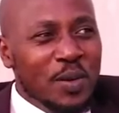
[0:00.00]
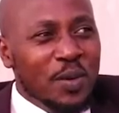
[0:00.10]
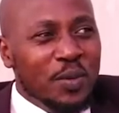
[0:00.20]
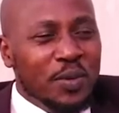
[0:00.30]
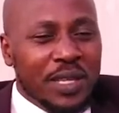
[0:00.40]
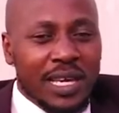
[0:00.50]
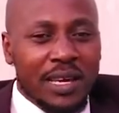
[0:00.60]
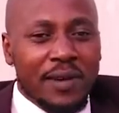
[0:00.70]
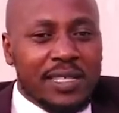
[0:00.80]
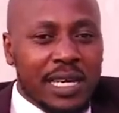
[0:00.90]
They
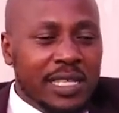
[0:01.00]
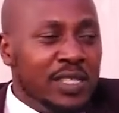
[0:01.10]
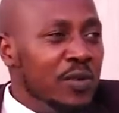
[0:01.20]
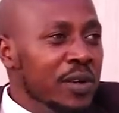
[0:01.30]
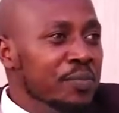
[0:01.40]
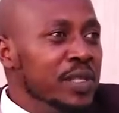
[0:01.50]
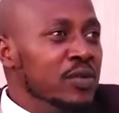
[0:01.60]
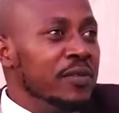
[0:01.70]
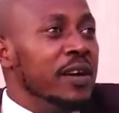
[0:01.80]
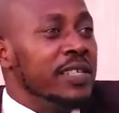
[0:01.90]
gave us a list of MPs
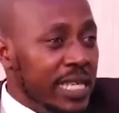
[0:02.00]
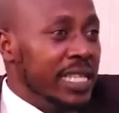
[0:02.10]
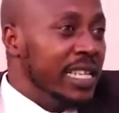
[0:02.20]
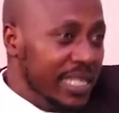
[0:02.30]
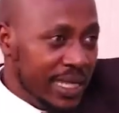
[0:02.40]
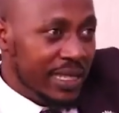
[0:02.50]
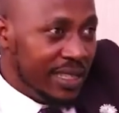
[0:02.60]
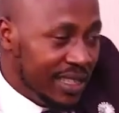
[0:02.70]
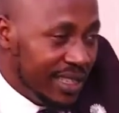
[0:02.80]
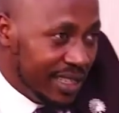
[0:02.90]
who have never said
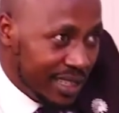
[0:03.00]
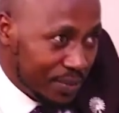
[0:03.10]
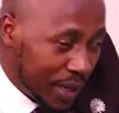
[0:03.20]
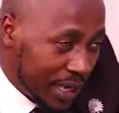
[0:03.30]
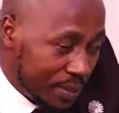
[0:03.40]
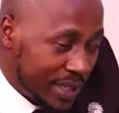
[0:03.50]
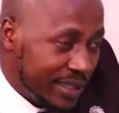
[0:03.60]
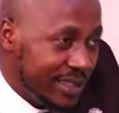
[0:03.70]
anything in parliament.